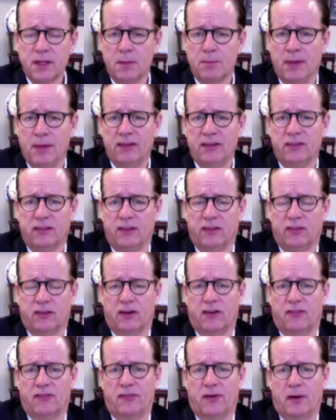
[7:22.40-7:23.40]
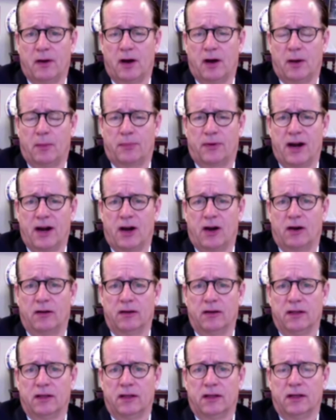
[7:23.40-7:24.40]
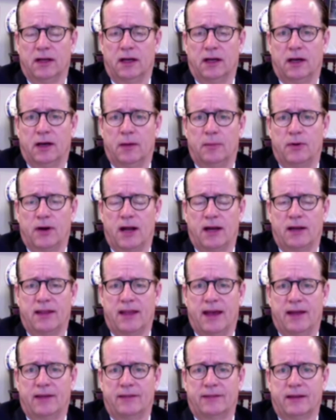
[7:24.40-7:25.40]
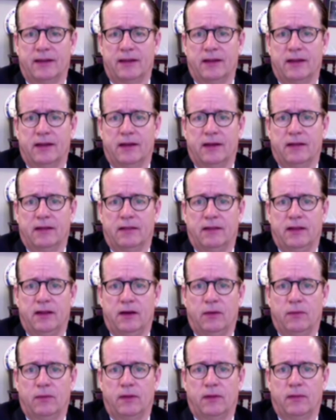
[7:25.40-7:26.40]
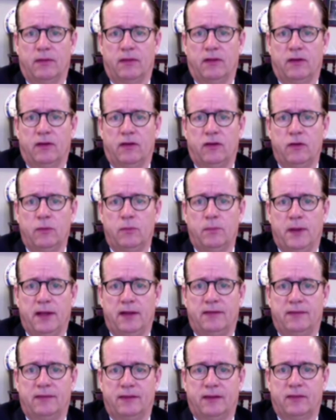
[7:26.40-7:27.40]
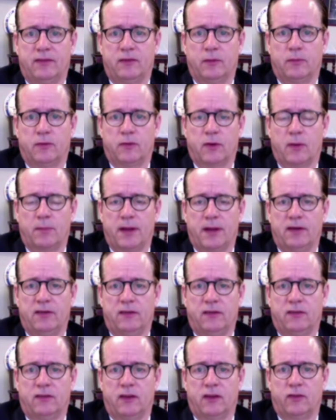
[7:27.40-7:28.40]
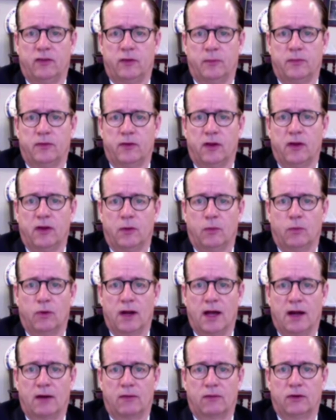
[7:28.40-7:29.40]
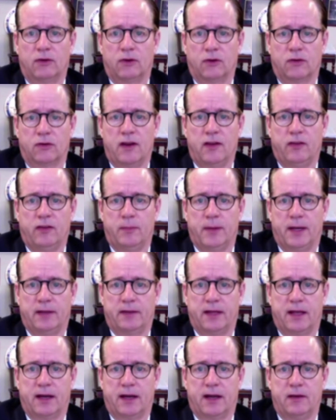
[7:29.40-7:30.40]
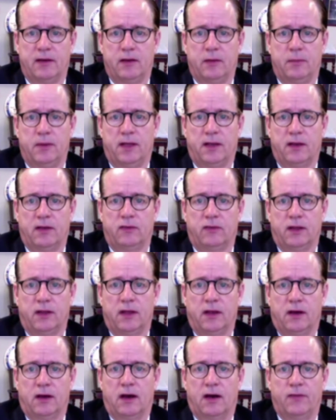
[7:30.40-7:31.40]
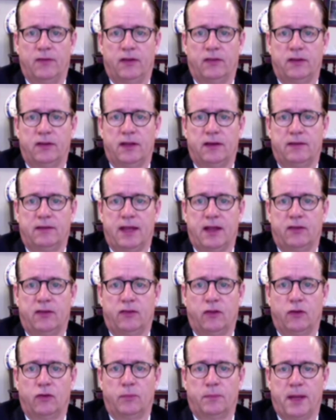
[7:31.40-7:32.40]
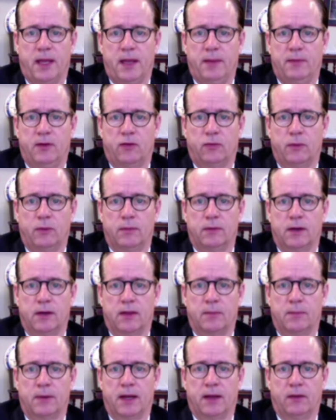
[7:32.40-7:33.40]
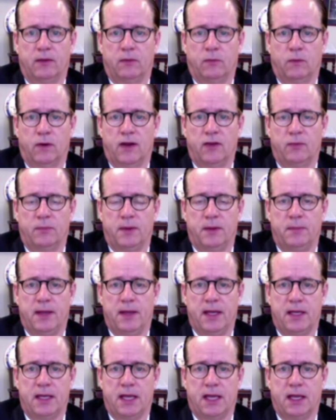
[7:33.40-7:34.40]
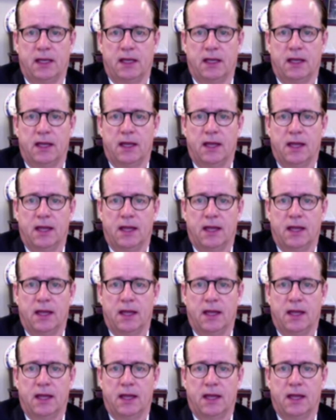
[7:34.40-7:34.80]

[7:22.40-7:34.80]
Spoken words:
mentioned this on a prior broadcast, the two big systems, our pension systems, we're not real crazy about that idea because obviously it takes those payments we would otherwise be making,